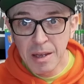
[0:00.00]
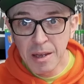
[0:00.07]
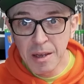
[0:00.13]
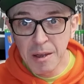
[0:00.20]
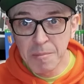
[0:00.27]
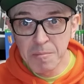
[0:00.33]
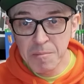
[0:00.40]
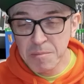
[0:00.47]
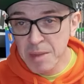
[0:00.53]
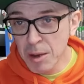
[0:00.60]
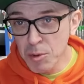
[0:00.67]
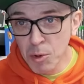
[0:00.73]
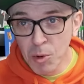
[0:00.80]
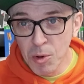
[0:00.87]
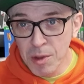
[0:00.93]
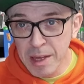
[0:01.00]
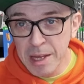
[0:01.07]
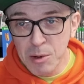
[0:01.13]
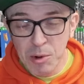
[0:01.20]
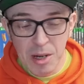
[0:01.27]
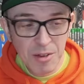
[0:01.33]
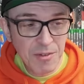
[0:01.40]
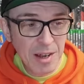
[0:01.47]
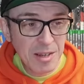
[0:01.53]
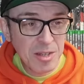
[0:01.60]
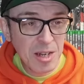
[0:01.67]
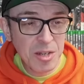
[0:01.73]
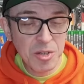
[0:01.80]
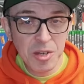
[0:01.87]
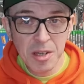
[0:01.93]
They're all equally
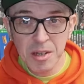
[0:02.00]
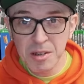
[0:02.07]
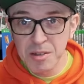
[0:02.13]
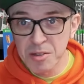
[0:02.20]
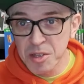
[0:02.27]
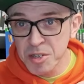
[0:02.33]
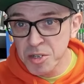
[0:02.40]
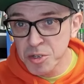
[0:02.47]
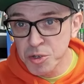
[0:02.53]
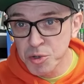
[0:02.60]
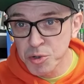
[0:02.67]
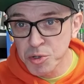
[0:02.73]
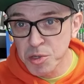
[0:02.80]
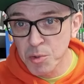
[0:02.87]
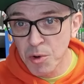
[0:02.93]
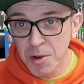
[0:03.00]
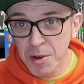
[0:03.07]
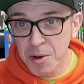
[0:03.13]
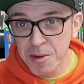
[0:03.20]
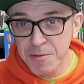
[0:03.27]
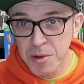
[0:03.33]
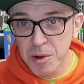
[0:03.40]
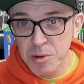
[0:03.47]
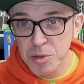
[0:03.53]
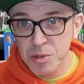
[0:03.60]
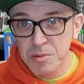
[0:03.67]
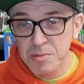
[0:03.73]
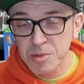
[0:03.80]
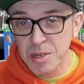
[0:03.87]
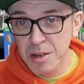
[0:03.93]
fantastic. This is just the one I've got,
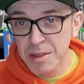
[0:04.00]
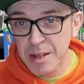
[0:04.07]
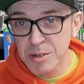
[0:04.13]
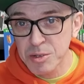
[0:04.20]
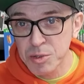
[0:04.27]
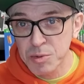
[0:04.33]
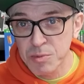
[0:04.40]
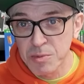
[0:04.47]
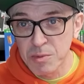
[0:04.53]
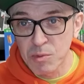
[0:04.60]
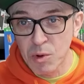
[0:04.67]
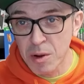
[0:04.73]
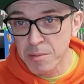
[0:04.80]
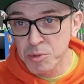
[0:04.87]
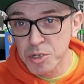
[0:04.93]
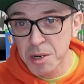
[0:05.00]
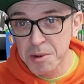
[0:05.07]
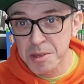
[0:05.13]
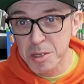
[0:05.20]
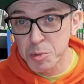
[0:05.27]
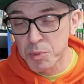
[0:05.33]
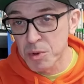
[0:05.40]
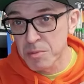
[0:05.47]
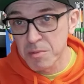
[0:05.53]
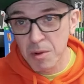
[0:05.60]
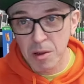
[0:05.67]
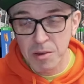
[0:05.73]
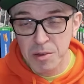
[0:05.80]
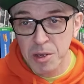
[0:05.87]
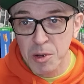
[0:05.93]
so that's why I'm showing this, but
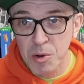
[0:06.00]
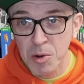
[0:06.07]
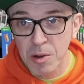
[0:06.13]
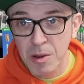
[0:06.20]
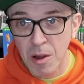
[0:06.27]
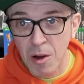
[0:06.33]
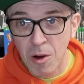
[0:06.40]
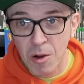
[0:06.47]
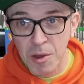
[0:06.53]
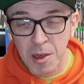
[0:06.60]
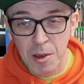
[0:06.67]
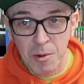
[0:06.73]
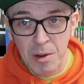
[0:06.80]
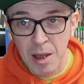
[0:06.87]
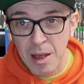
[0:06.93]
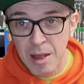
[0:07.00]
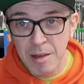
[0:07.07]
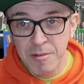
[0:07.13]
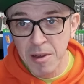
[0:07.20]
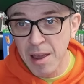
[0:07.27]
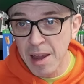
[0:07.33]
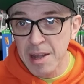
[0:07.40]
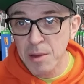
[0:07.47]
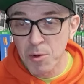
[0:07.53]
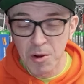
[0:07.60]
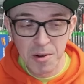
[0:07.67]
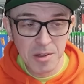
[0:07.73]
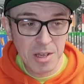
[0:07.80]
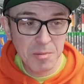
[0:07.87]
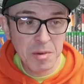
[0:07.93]
you could argue for any
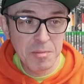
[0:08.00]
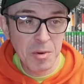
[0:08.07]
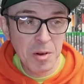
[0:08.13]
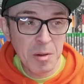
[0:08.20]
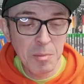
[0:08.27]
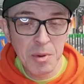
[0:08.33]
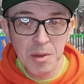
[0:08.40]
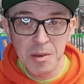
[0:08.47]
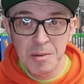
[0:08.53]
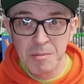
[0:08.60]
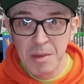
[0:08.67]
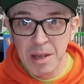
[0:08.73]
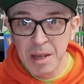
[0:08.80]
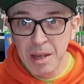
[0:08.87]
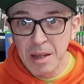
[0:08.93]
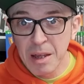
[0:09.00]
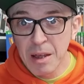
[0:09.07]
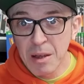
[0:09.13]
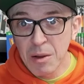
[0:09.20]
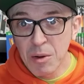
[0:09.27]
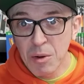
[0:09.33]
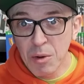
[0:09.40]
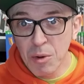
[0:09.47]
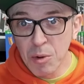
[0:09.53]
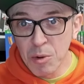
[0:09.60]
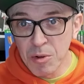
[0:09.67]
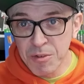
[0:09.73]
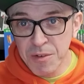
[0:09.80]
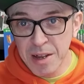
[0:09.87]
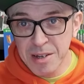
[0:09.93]
one of them, in my opinion.
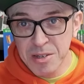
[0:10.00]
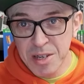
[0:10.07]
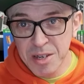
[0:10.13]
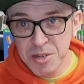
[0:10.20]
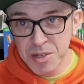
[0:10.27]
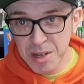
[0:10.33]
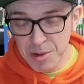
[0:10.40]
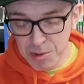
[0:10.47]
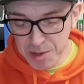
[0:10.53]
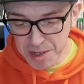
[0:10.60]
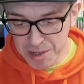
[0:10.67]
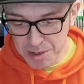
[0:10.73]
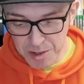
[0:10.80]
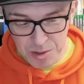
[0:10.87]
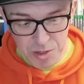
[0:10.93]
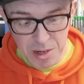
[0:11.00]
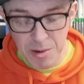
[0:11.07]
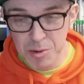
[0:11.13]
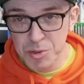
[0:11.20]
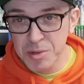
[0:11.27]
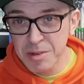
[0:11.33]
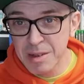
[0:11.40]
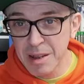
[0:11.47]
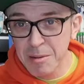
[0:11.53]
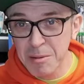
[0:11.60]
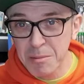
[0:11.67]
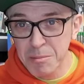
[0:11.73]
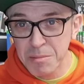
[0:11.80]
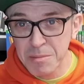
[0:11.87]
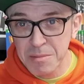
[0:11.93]
All fantastic looking consoles, and
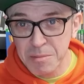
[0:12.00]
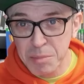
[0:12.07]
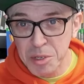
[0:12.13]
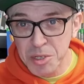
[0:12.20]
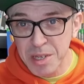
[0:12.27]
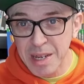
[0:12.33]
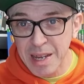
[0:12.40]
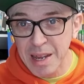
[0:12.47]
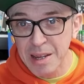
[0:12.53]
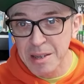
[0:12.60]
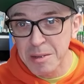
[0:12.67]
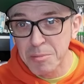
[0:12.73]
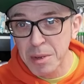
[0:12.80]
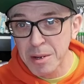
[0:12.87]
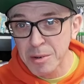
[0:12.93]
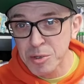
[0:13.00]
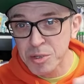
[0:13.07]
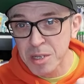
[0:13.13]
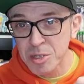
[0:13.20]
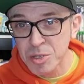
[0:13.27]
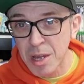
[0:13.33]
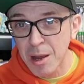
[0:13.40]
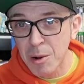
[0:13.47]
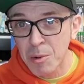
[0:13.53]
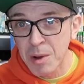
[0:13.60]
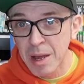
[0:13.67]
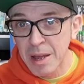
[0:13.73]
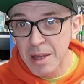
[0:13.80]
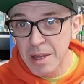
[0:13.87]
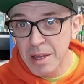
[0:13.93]
particularly because they're so
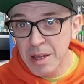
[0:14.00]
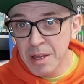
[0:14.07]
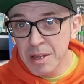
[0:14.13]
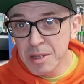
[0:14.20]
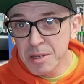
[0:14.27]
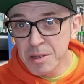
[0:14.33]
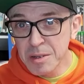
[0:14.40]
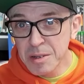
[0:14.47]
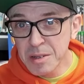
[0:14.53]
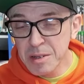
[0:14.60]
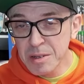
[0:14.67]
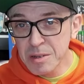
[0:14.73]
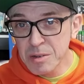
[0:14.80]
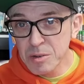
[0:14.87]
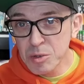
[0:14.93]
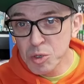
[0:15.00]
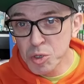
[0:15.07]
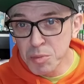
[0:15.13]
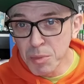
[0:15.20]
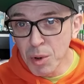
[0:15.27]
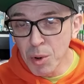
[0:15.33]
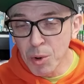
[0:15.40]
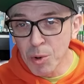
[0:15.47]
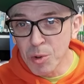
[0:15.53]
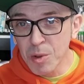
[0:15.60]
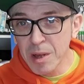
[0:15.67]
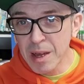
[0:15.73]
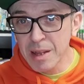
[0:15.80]
small